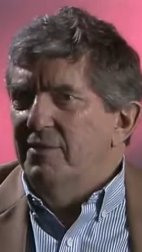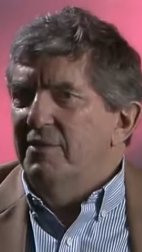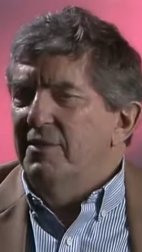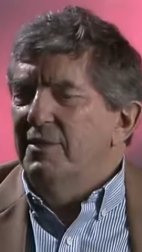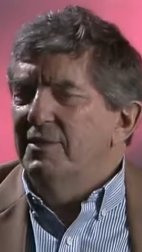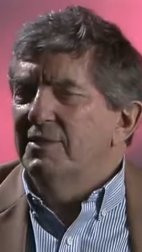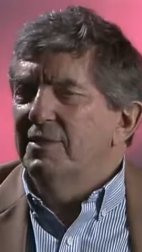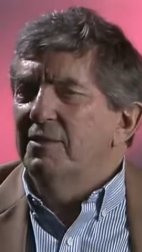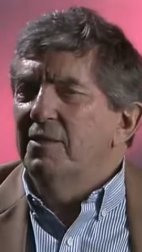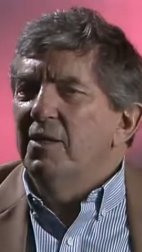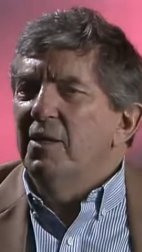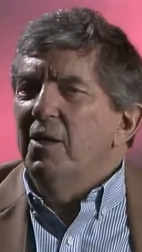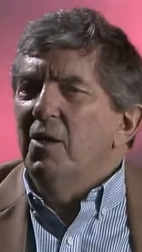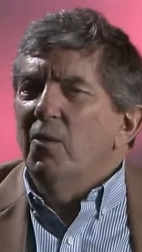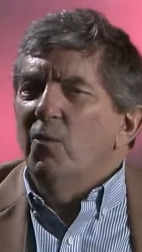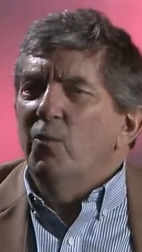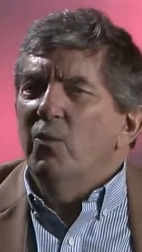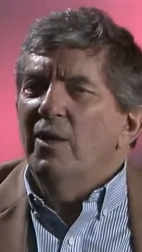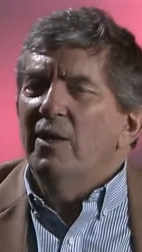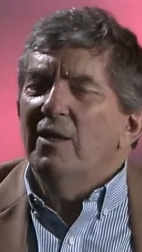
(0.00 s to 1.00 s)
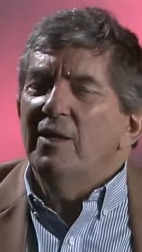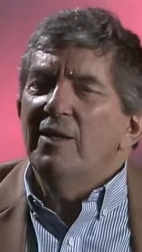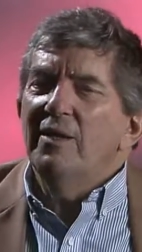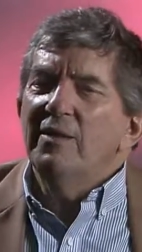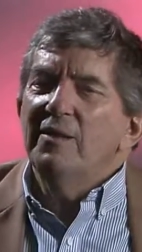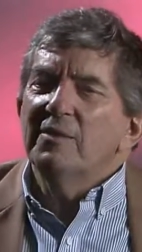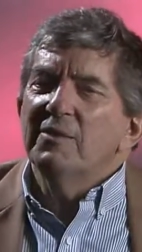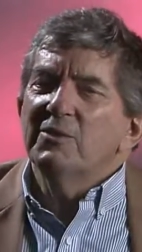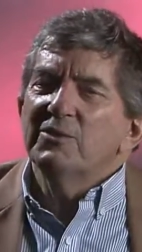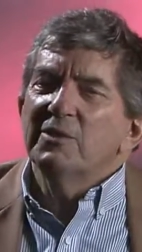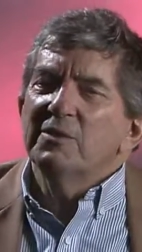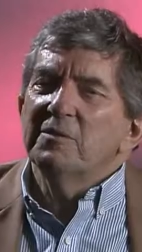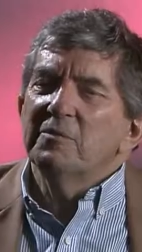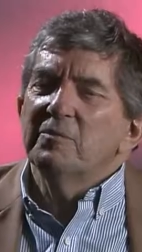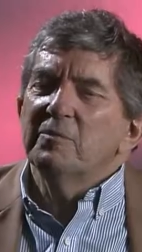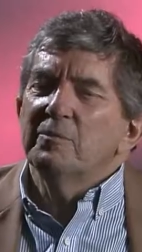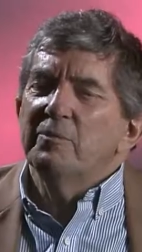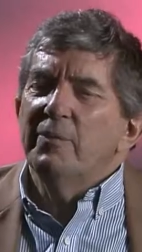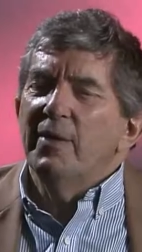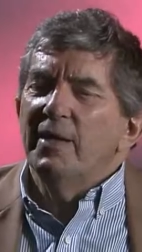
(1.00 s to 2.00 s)
He said, well, there's a
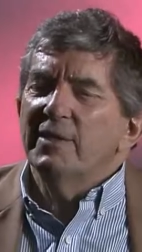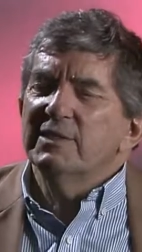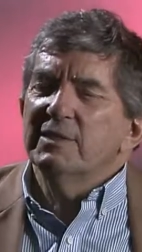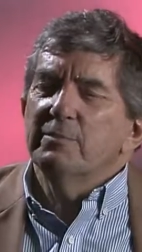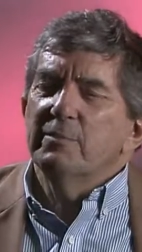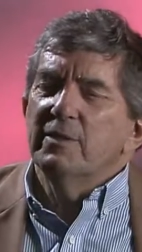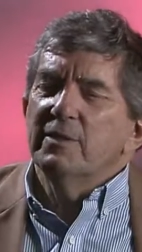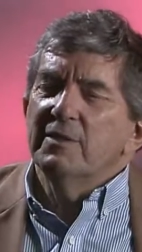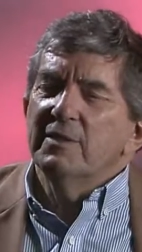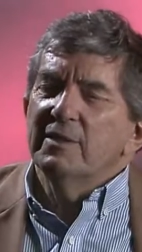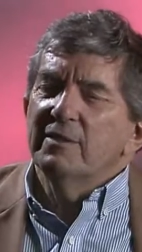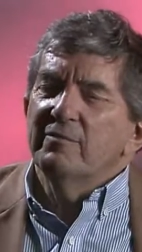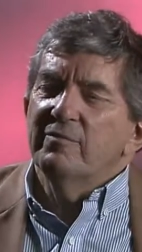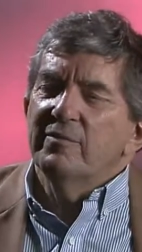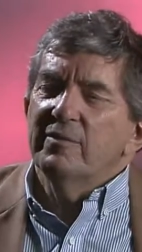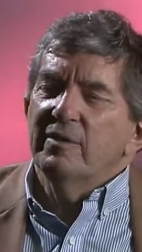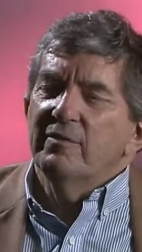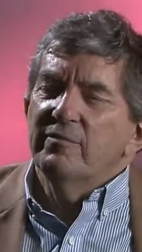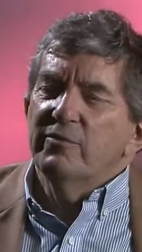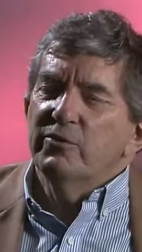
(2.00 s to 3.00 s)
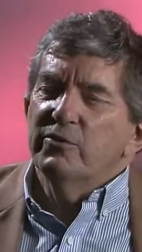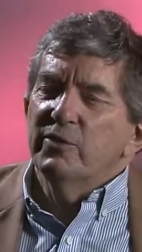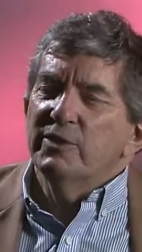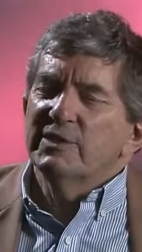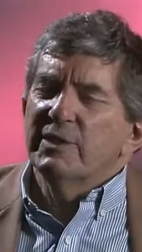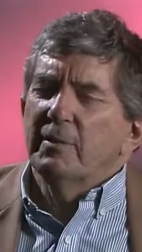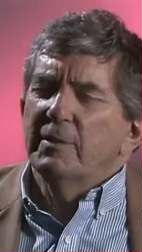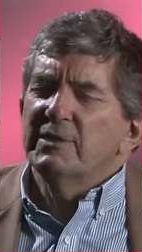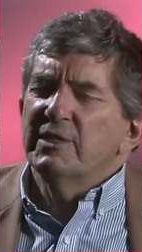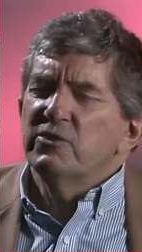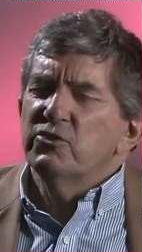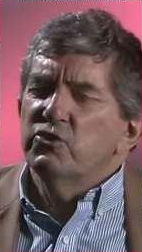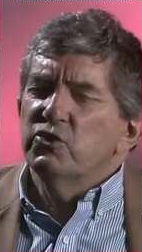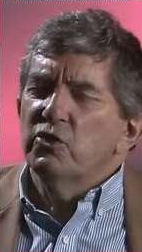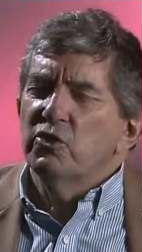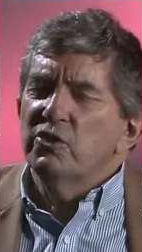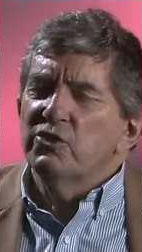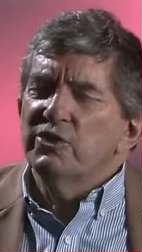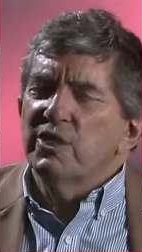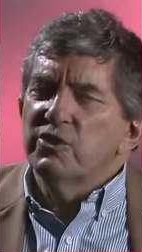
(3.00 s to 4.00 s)
possibility of, of you doing something. I said,
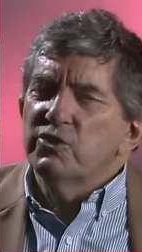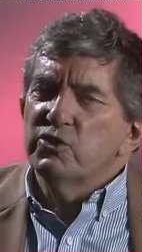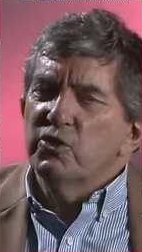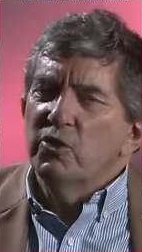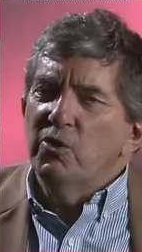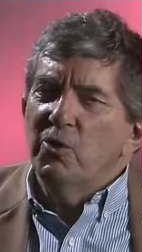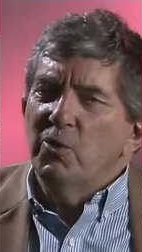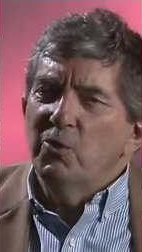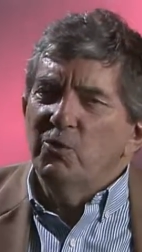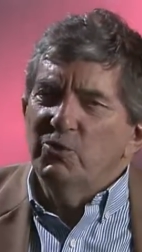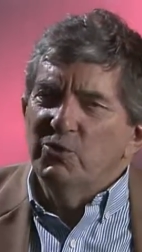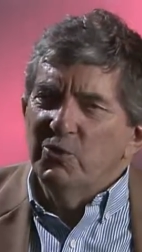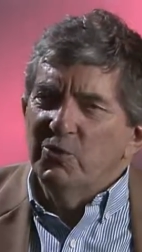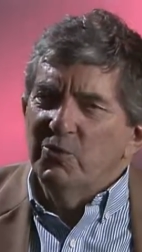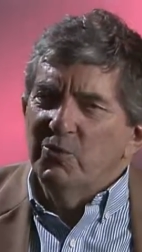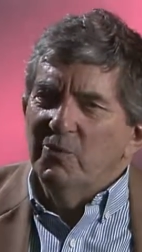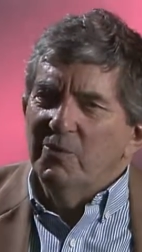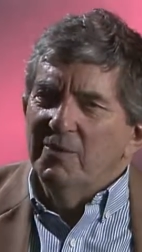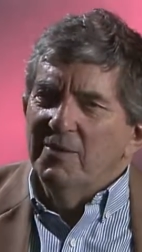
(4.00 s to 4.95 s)
George, I told you